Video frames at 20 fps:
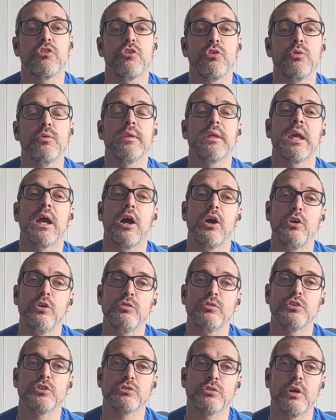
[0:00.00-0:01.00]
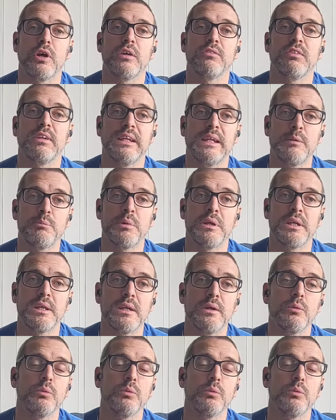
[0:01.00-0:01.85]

to the Overdrive Libby,